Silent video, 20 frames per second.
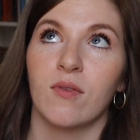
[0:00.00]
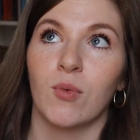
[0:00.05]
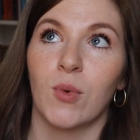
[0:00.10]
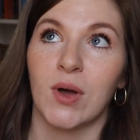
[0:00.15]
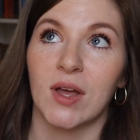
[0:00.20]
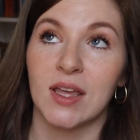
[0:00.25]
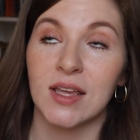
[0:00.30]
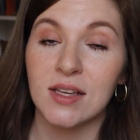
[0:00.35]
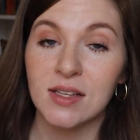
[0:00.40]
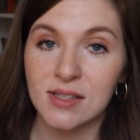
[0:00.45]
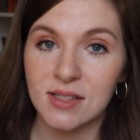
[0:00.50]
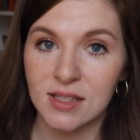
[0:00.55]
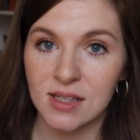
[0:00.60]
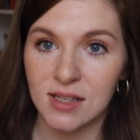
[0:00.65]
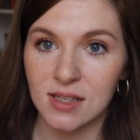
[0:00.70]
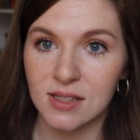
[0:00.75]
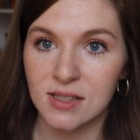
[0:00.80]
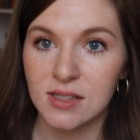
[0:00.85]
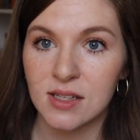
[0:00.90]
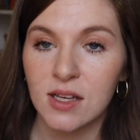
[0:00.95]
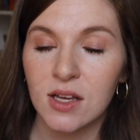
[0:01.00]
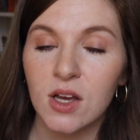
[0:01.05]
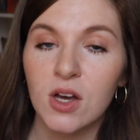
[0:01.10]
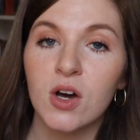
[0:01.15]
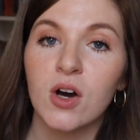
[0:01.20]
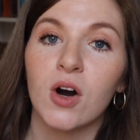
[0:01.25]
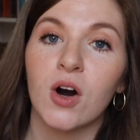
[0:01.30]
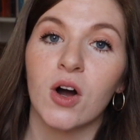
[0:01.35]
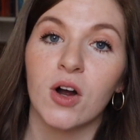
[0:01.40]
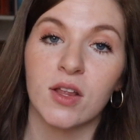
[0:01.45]
What he sees
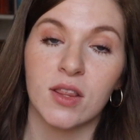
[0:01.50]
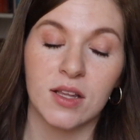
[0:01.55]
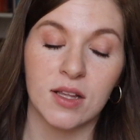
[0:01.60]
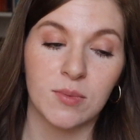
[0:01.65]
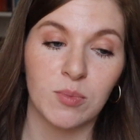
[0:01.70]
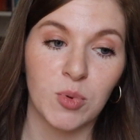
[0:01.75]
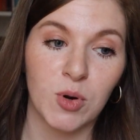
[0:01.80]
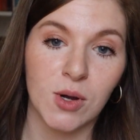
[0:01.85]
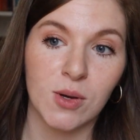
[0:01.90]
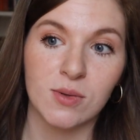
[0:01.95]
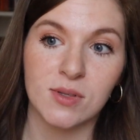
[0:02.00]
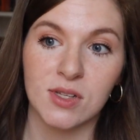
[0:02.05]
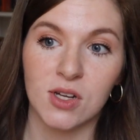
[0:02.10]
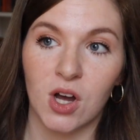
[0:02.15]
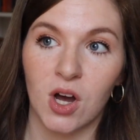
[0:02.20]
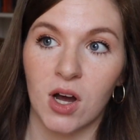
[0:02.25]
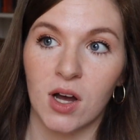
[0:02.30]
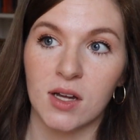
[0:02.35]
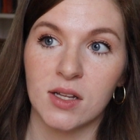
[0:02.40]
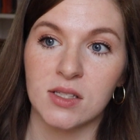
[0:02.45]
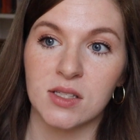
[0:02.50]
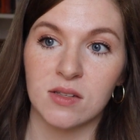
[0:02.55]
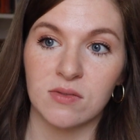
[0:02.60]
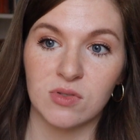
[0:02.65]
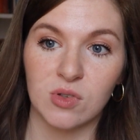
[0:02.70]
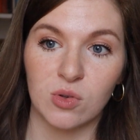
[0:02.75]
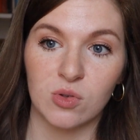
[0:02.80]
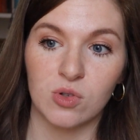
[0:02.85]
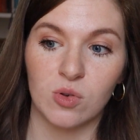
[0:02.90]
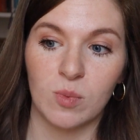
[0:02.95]
are the pros and cons of
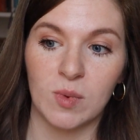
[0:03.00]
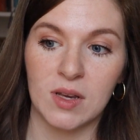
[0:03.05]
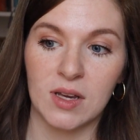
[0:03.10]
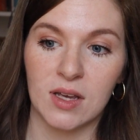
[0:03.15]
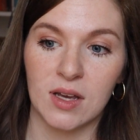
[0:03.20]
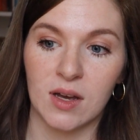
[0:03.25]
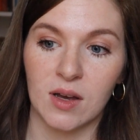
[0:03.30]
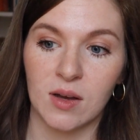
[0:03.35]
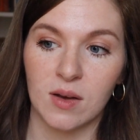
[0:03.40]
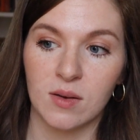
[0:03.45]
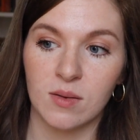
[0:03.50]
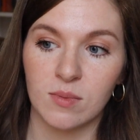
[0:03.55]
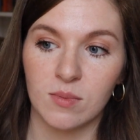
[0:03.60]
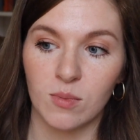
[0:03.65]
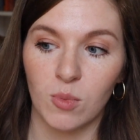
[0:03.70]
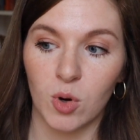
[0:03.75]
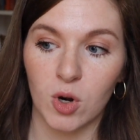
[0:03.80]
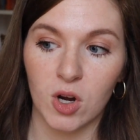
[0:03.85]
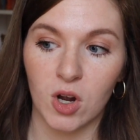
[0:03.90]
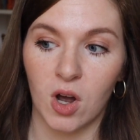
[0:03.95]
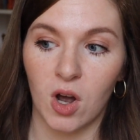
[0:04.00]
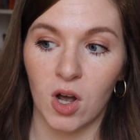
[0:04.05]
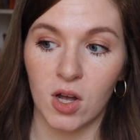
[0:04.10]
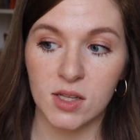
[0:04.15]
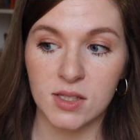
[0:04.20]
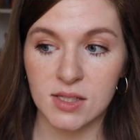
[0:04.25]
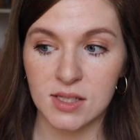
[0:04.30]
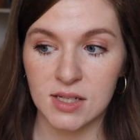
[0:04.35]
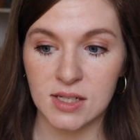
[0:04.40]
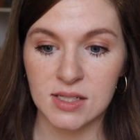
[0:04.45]
social media, more
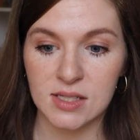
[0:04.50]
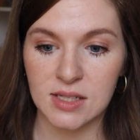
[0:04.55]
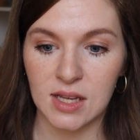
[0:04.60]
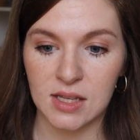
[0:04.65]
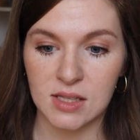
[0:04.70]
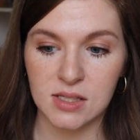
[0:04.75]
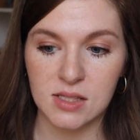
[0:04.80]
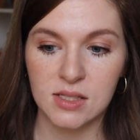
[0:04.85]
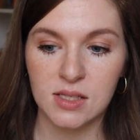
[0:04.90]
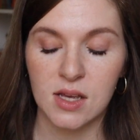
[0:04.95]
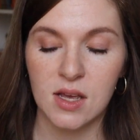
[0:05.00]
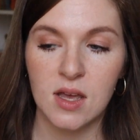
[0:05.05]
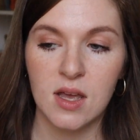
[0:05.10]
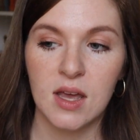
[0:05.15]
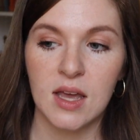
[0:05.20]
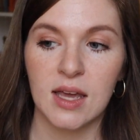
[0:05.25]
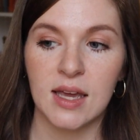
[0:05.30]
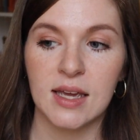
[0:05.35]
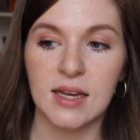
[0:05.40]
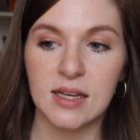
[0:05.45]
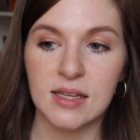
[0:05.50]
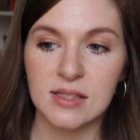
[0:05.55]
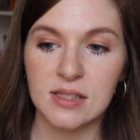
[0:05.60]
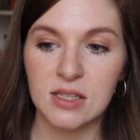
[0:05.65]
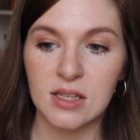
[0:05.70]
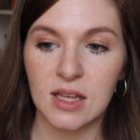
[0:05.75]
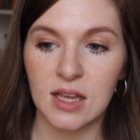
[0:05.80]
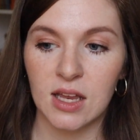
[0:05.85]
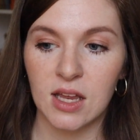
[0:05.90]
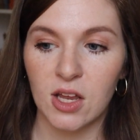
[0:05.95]
cons in a sense. He
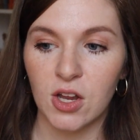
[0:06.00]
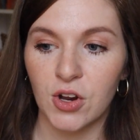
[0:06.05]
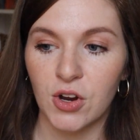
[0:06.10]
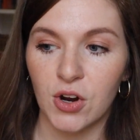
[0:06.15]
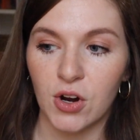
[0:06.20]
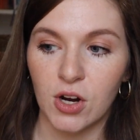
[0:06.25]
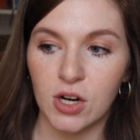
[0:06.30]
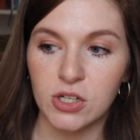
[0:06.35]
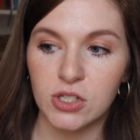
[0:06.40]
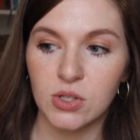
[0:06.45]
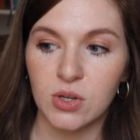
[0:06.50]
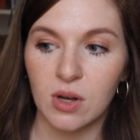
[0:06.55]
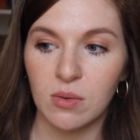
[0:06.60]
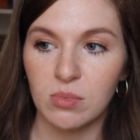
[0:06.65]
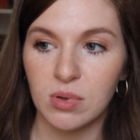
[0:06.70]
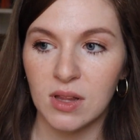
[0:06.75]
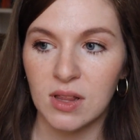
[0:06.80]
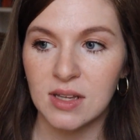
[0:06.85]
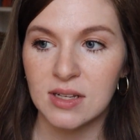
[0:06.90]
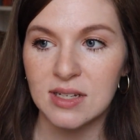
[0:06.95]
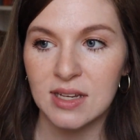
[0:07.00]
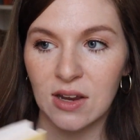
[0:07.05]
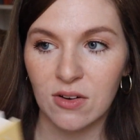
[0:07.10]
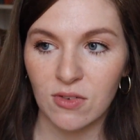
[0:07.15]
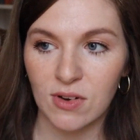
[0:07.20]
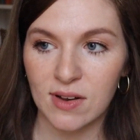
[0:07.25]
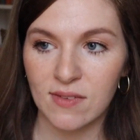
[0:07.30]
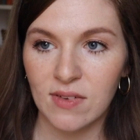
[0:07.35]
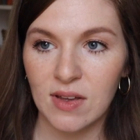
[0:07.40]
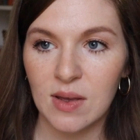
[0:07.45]
doesn't encourage you completely to get
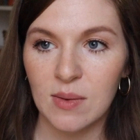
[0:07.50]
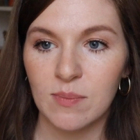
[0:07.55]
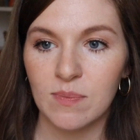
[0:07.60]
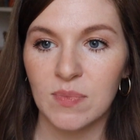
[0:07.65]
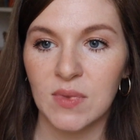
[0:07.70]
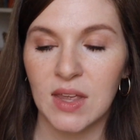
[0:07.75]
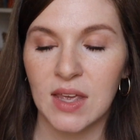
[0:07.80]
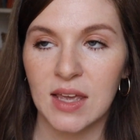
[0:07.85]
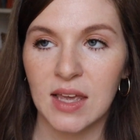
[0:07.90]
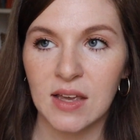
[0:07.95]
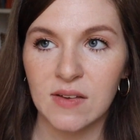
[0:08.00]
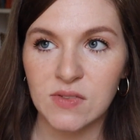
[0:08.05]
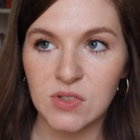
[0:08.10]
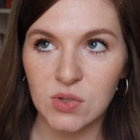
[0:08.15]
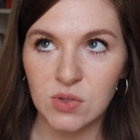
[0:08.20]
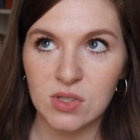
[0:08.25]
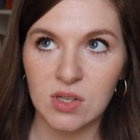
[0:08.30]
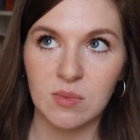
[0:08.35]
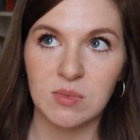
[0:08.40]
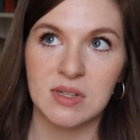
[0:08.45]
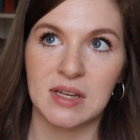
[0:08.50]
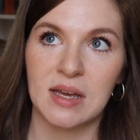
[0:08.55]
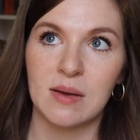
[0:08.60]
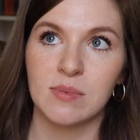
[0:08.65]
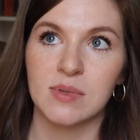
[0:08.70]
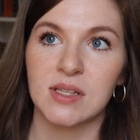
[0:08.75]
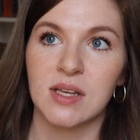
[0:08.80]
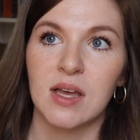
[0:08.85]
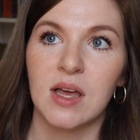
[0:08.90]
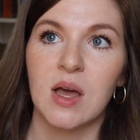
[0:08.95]
rid of it. He gives you some
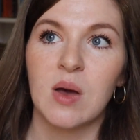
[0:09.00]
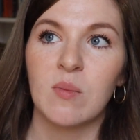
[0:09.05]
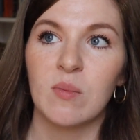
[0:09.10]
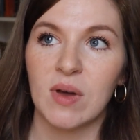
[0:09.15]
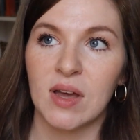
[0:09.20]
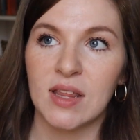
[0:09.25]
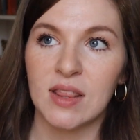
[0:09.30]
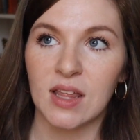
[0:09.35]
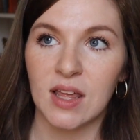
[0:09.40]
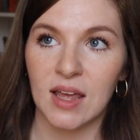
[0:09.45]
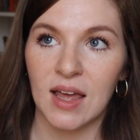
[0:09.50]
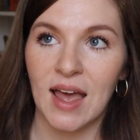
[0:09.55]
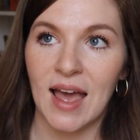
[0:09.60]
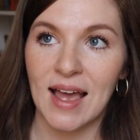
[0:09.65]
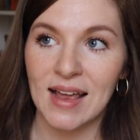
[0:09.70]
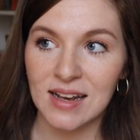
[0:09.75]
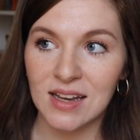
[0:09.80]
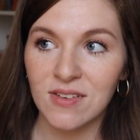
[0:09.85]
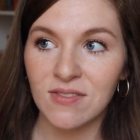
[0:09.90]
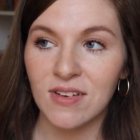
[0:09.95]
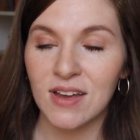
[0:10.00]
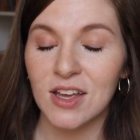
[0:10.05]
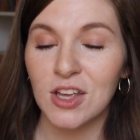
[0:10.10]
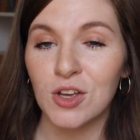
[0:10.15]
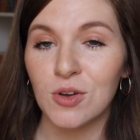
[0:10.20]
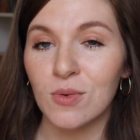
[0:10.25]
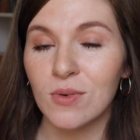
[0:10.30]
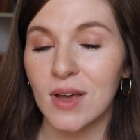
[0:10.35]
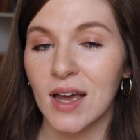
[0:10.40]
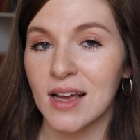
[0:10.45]
tips, but in the end of it,
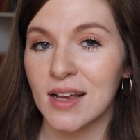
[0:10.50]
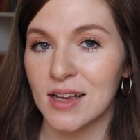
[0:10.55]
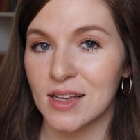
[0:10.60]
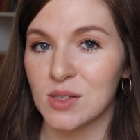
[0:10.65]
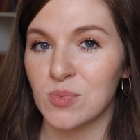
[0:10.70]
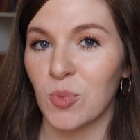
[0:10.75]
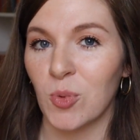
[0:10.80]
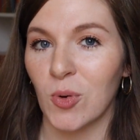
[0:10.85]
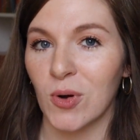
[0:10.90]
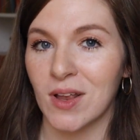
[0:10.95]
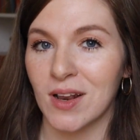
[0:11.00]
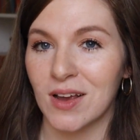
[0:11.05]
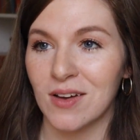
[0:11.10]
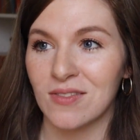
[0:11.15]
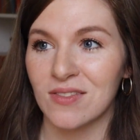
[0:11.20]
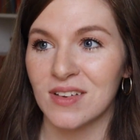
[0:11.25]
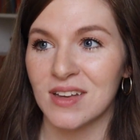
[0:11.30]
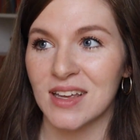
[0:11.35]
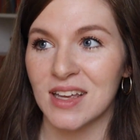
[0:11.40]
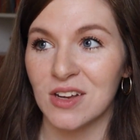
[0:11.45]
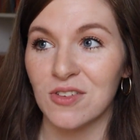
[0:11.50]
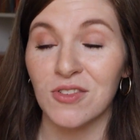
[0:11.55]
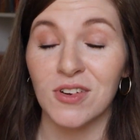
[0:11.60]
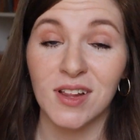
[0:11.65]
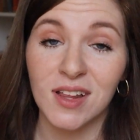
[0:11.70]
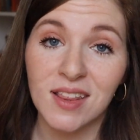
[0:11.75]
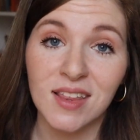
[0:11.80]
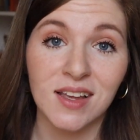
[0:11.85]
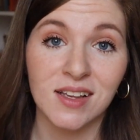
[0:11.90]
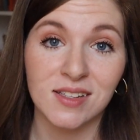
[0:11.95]
you get his point of he
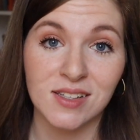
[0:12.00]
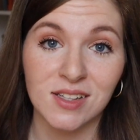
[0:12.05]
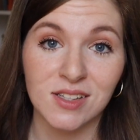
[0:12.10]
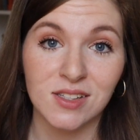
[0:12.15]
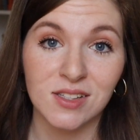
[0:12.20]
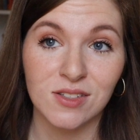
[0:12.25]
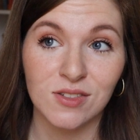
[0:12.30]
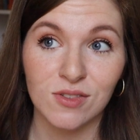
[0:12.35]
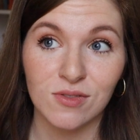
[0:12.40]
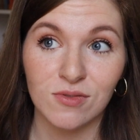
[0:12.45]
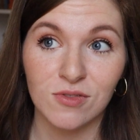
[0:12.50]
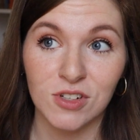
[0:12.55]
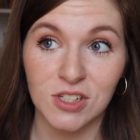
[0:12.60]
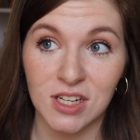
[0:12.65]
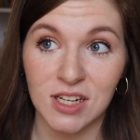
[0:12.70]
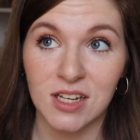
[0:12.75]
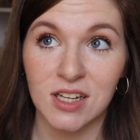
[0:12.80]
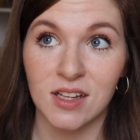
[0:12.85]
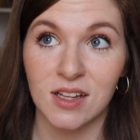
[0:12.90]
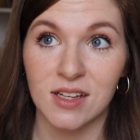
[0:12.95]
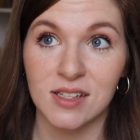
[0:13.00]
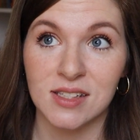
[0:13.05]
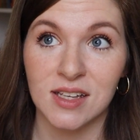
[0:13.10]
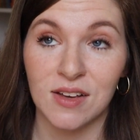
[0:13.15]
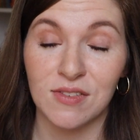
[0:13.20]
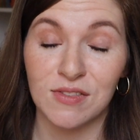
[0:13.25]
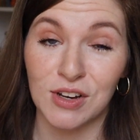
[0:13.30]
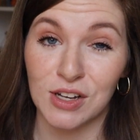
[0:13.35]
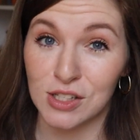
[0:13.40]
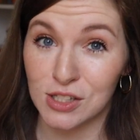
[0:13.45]
really thinks it's ridiculous,
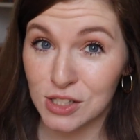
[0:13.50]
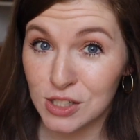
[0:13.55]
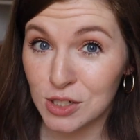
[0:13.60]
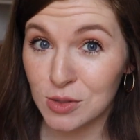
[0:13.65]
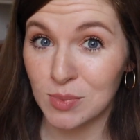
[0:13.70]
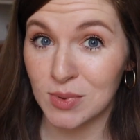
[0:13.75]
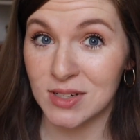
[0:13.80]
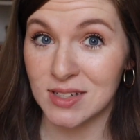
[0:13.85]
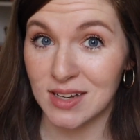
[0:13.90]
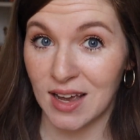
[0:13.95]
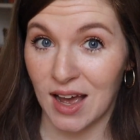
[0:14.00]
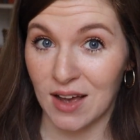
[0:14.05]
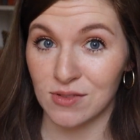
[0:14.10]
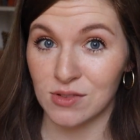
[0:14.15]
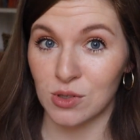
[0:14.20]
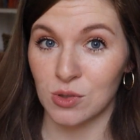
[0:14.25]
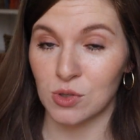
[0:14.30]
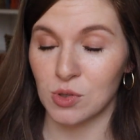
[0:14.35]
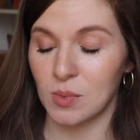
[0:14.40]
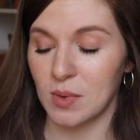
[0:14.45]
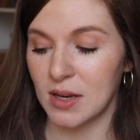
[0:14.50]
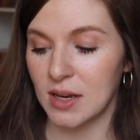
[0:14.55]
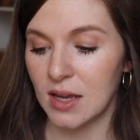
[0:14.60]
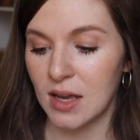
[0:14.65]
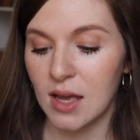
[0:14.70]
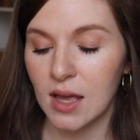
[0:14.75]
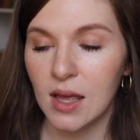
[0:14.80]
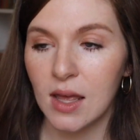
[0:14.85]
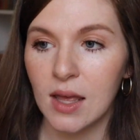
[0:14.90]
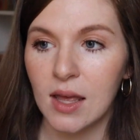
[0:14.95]
if not stupid, to have social
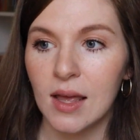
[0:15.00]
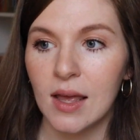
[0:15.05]
media.